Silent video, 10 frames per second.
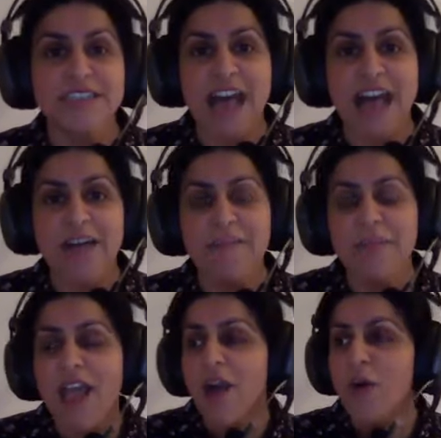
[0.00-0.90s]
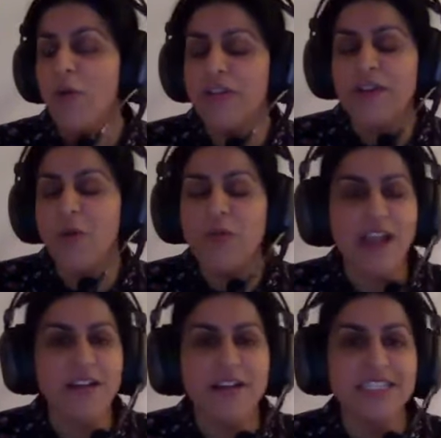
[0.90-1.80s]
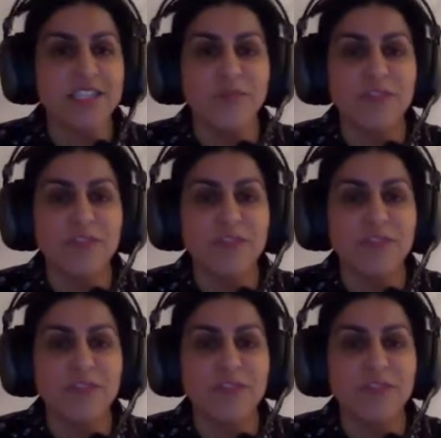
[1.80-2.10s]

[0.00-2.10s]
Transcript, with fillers: um, all that kind of stuff.